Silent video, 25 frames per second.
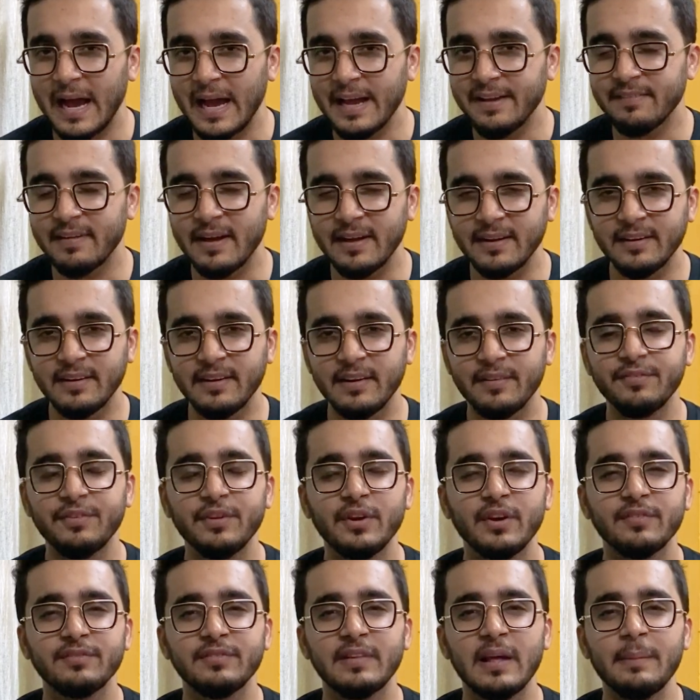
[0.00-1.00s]
I've added a
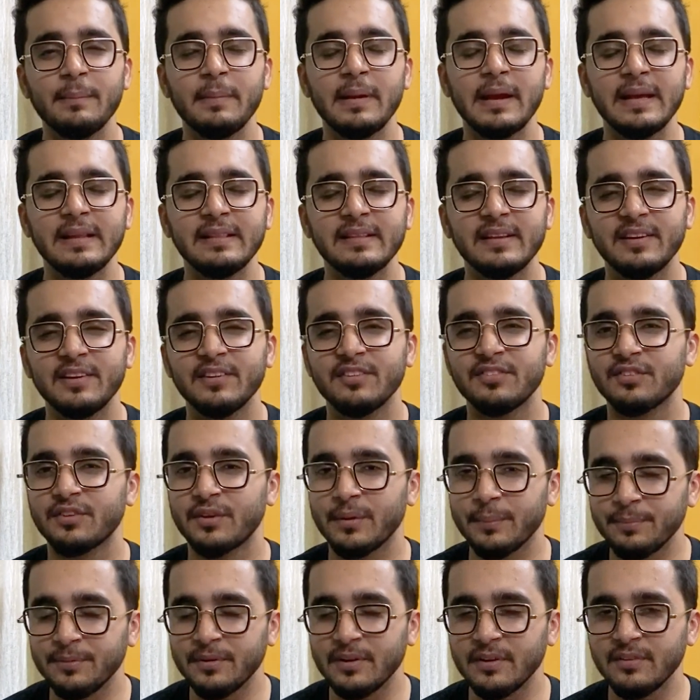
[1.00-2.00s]
few of them in the
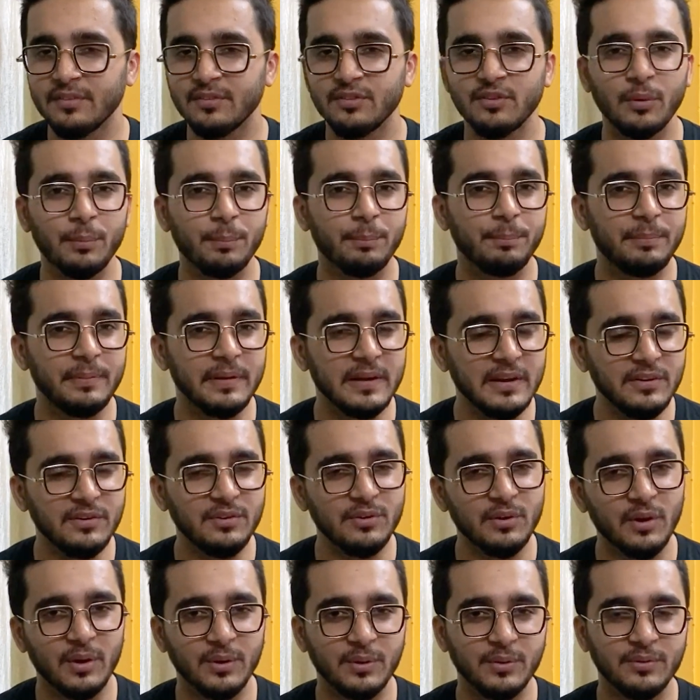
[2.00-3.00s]
description so be
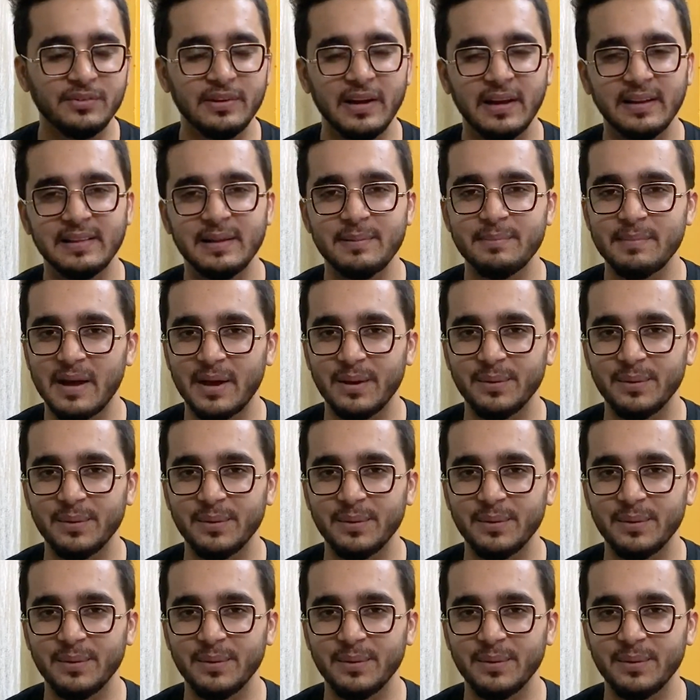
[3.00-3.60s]
sure to check them